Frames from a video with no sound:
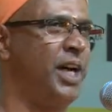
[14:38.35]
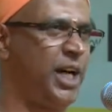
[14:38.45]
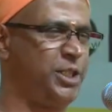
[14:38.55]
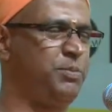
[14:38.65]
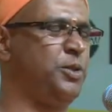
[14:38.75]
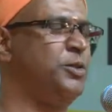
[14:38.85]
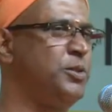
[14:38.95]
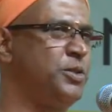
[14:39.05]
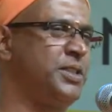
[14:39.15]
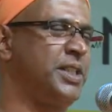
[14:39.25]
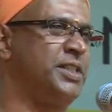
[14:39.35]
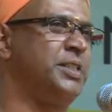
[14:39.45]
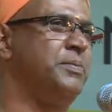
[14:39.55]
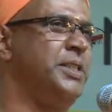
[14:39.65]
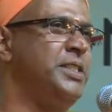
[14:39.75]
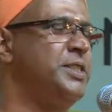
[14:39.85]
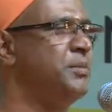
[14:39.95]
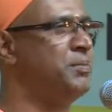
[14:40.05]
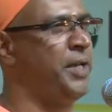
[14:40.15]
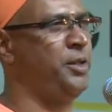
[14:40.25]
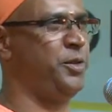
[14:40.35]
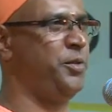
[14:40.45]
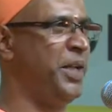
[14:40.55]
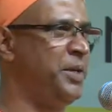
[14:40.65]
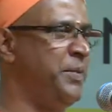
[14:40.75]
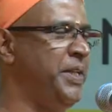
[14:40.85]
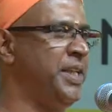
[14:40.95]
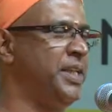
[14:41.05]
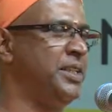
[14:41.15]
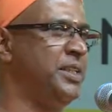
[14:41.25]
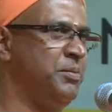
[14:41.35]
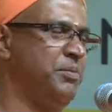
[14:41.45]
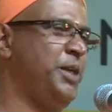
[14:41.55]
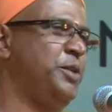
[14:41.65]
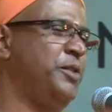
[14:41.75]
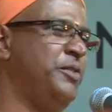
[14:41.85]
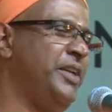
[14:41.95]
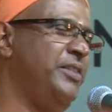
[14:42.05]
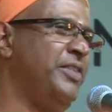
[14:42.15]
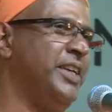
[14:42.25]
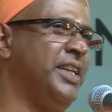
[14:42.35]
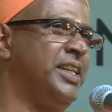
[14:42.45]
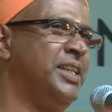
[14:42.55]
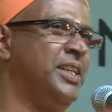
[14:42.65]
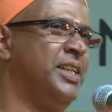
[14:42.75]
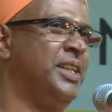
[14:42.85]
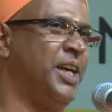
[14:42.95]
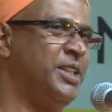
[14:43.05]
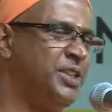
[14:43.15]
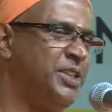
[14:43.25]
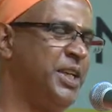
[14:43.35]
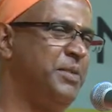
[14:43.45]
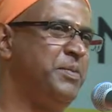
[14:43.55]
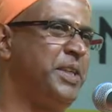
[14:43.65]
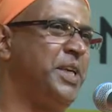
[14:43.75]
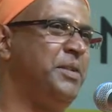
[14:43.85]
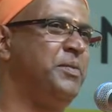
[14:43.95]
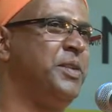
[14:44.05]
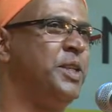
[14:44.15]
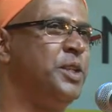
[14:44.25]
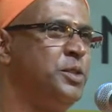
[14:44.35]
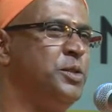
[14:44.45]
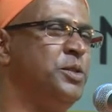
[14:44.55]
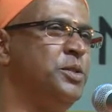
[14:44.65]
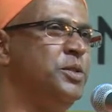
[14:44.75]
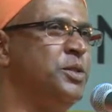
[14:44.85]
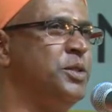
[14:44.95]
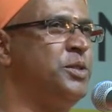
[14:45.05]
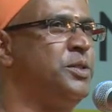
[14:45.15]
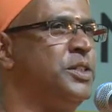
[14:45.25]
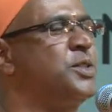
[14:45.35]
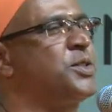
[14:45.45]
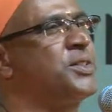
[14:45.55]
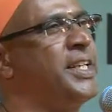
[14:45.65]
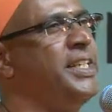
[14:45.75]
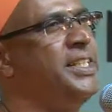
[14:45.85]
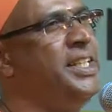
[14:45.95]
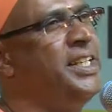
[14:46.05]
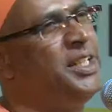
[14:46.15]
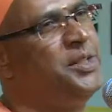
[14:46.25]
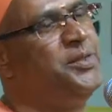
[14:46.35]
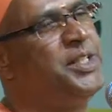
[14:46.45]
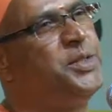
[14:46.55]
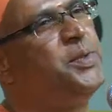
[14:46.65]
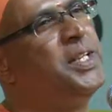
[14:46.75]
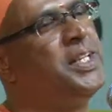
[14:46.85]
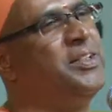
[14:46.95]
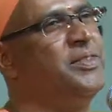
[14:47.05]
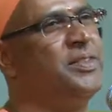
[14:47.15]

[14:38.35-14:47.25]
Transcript: Atmano mokshartham means my own well-being, my own welfare. At the same time, to do good to the society in which we live.